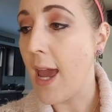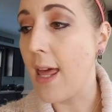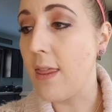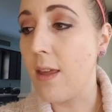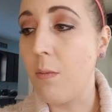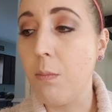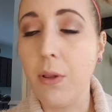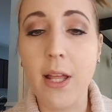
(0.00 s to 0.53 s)
and
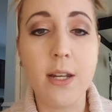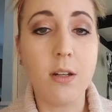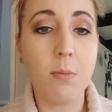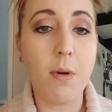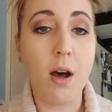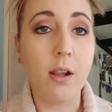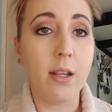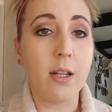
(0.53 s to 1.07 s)
then blend
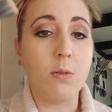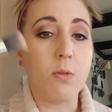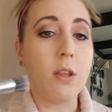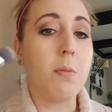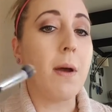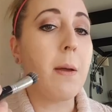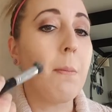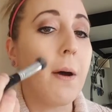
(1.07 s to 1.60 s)
them all in
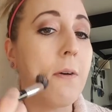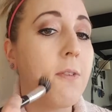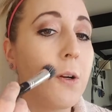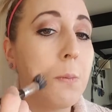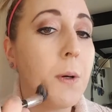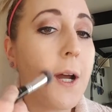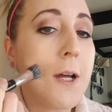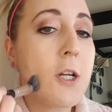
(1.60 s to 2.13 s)
with my
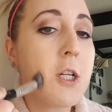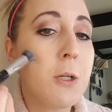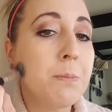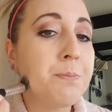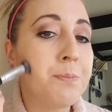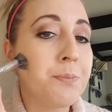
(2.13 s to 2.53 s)
buffer brush.